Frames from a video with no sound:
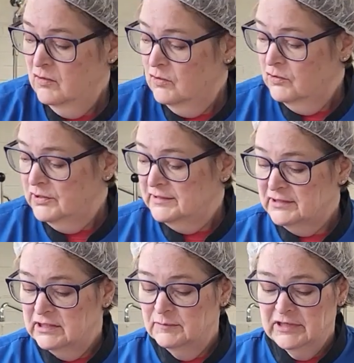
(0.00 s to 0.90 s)
Or it's
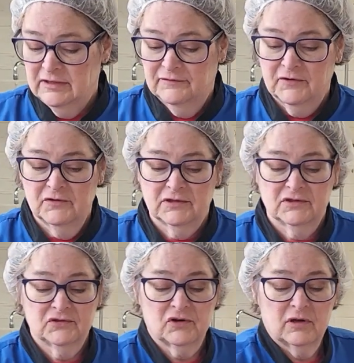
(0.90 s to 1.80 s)
going to be the frozen
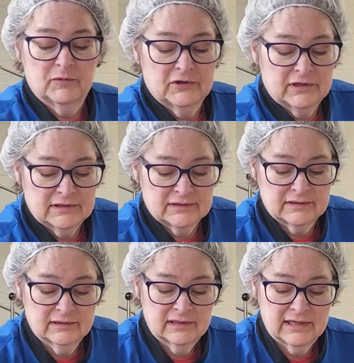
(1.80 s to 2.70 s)
strawberries.